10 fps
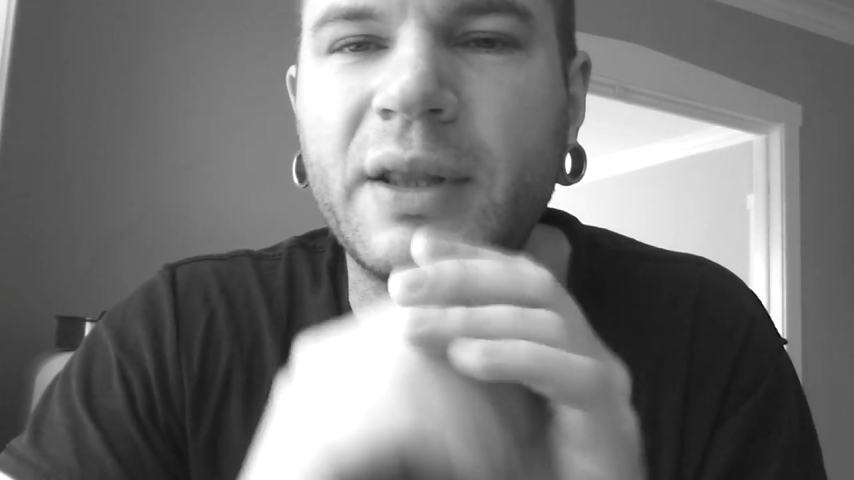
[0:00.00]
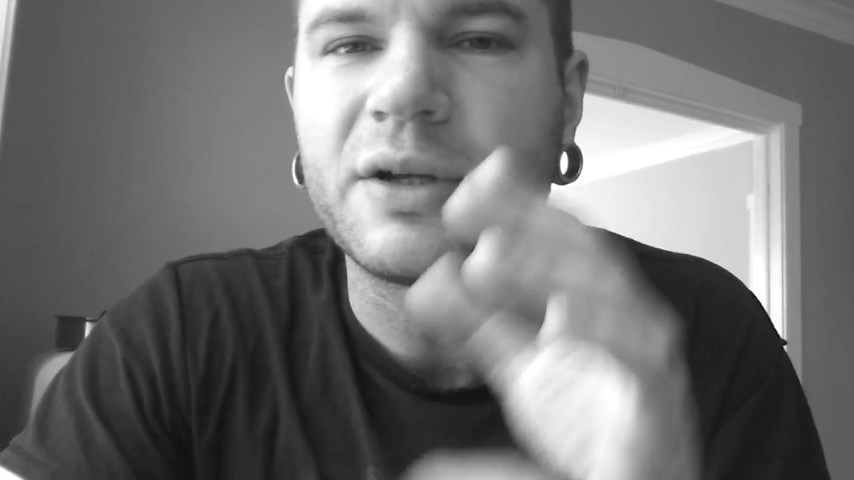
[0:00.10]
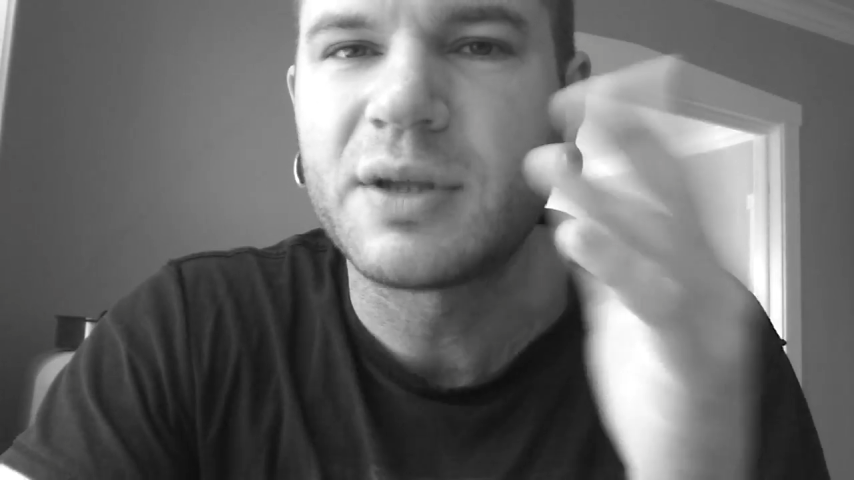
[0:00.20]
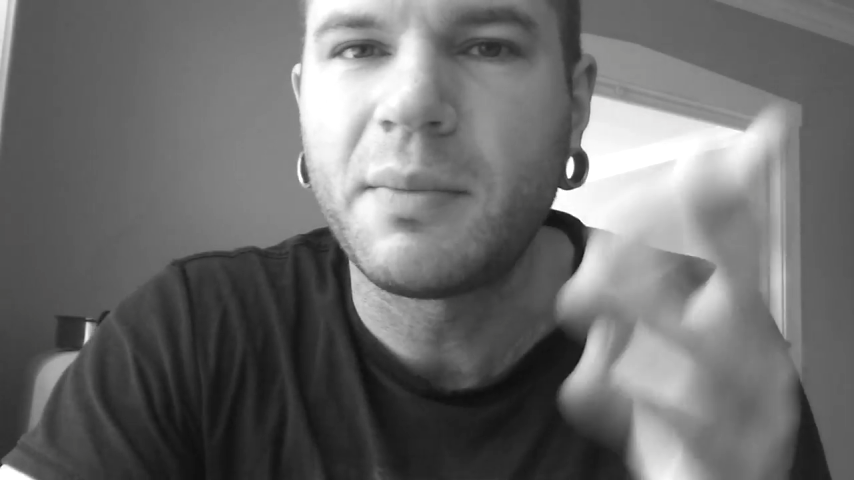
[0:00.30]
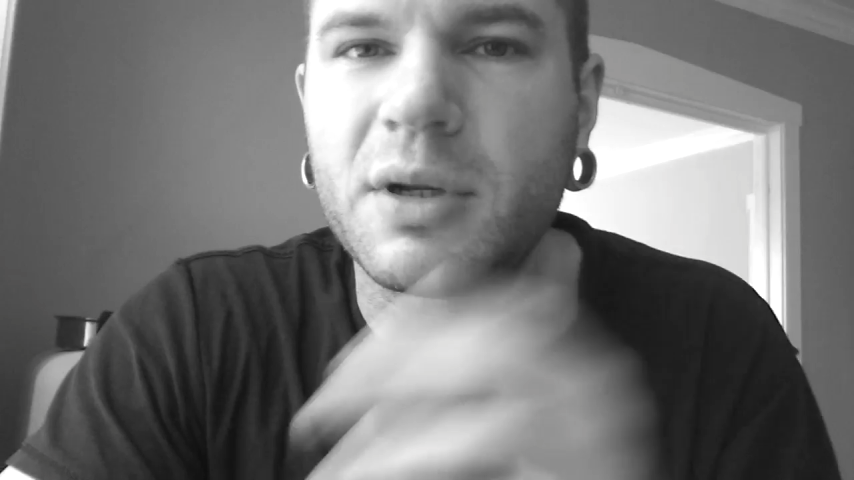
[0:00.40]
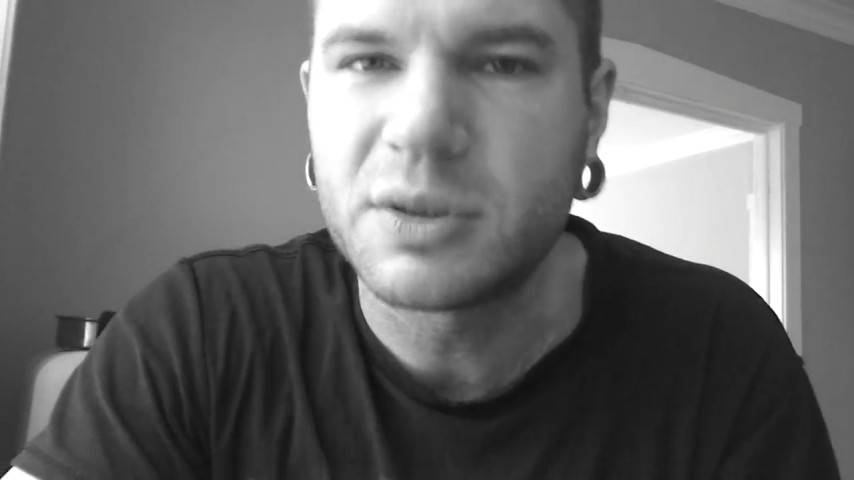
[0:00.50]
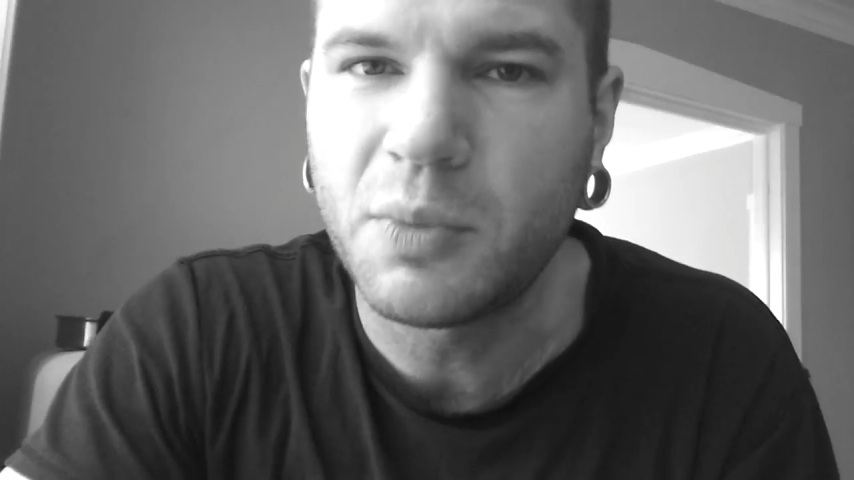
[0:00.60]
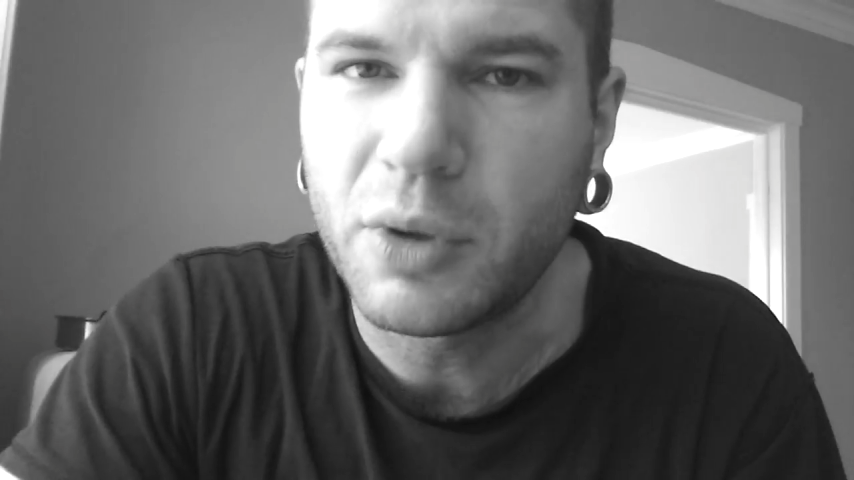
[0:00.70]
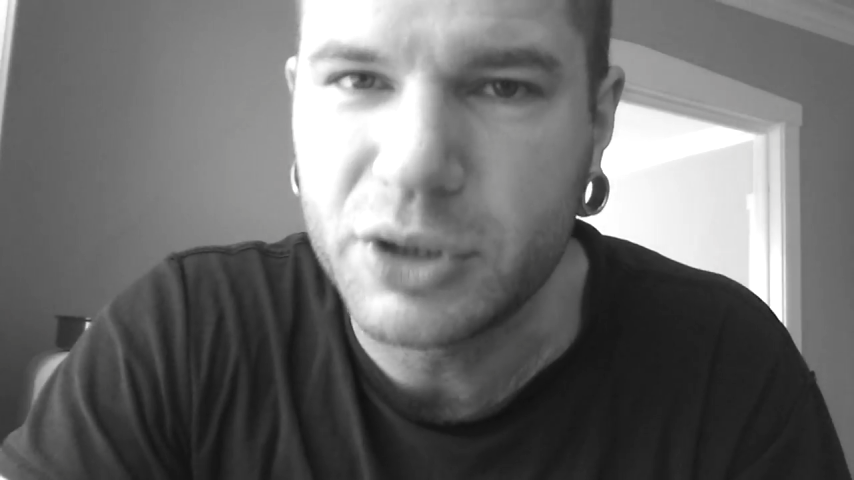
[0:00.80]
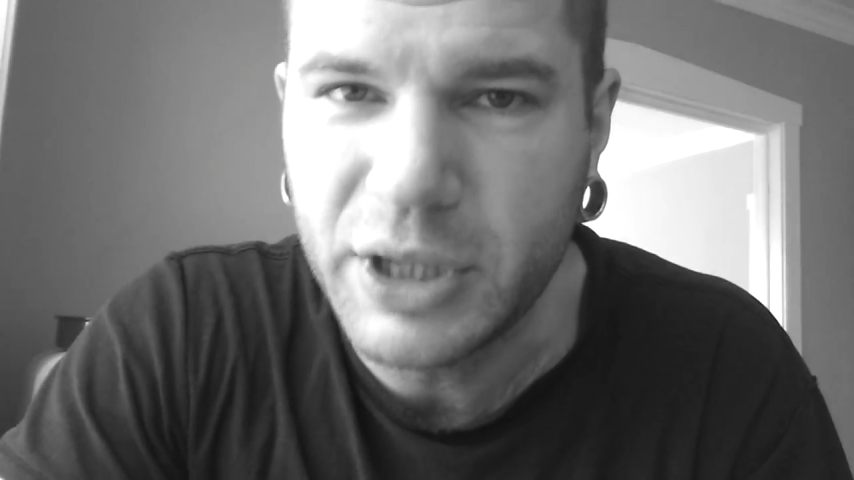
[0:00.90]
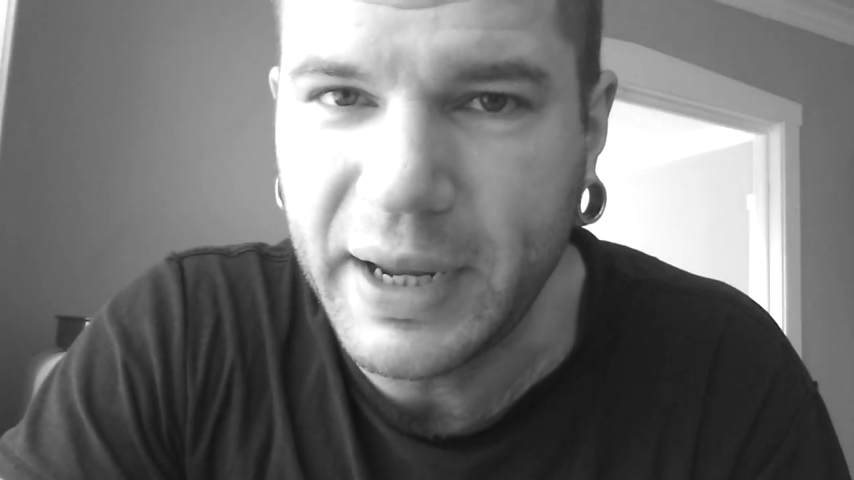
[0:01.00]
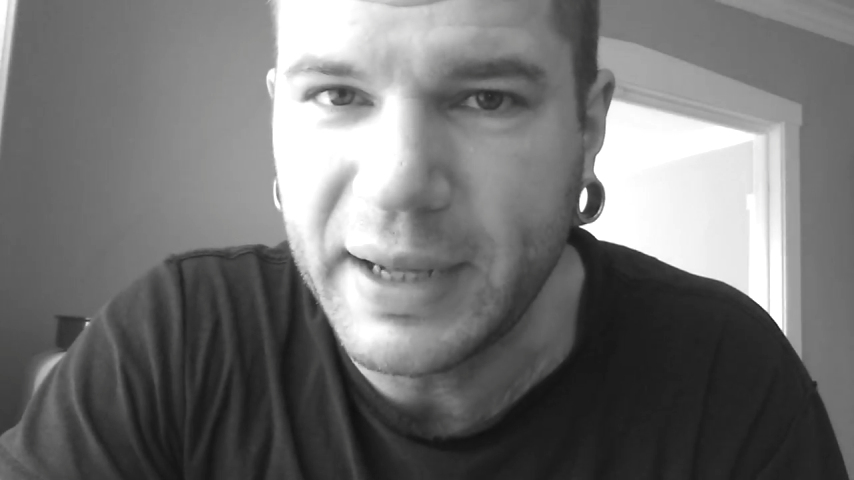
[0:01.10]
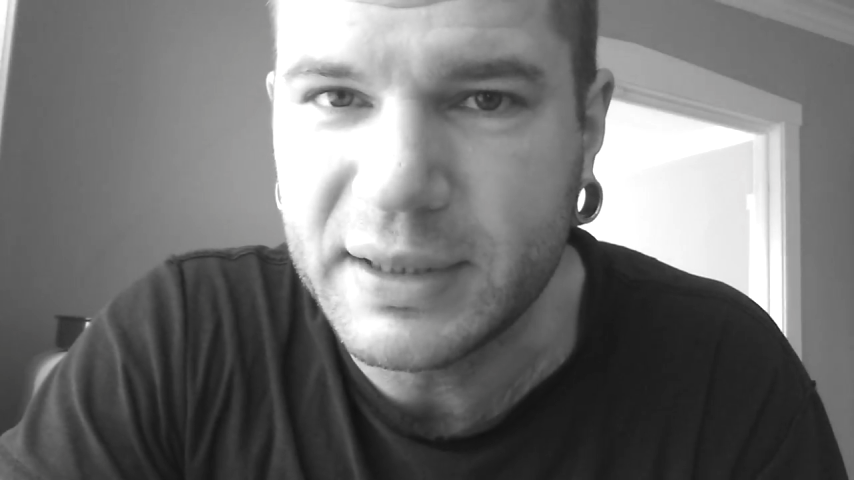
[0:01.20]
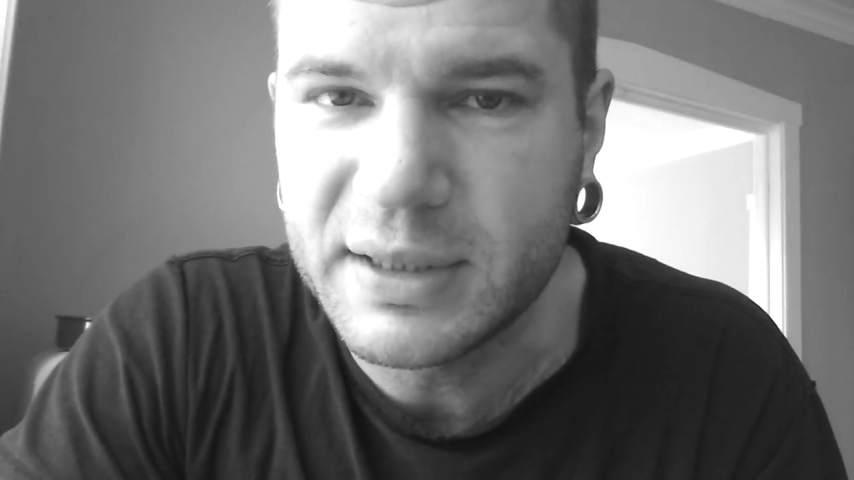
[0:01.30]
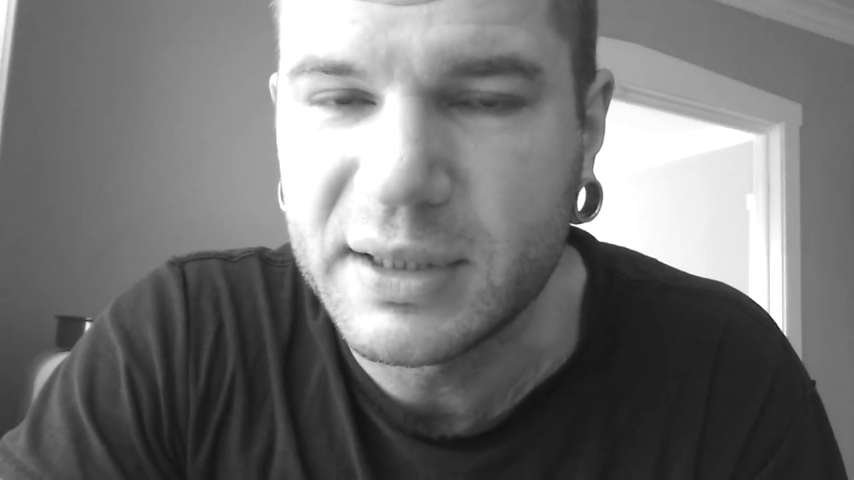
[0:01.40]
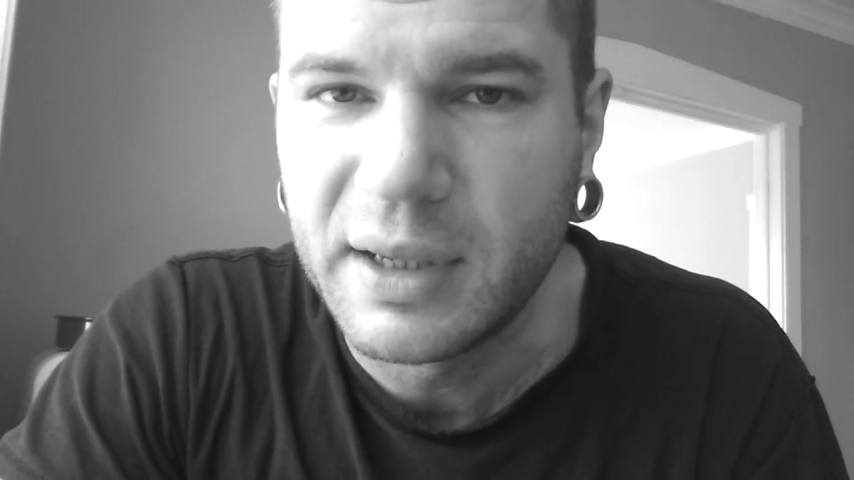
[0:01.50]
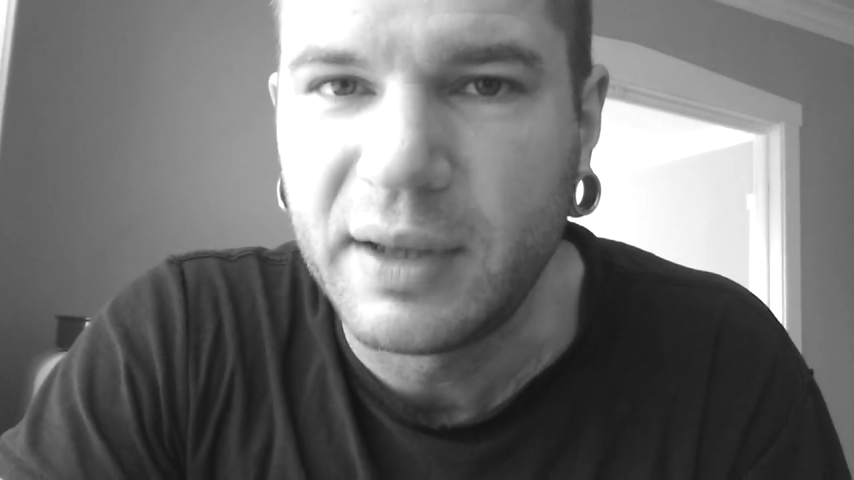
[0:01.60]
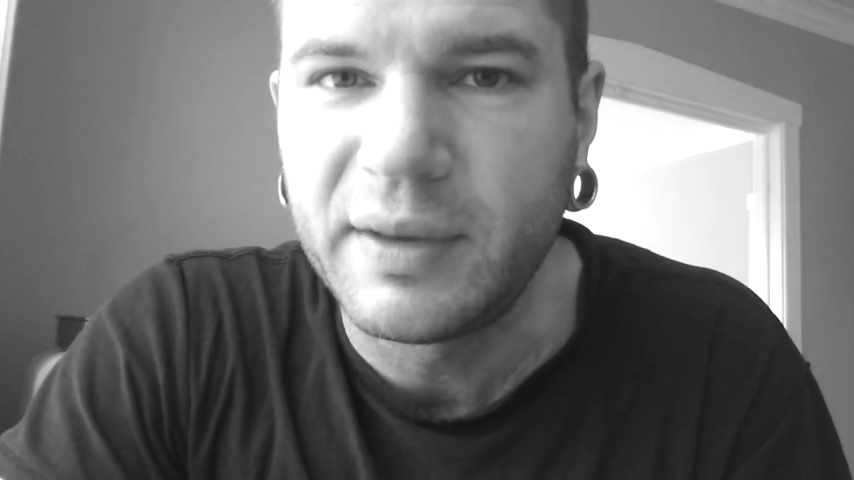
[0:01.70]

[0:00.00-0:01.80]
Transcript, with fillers: there's a much more chance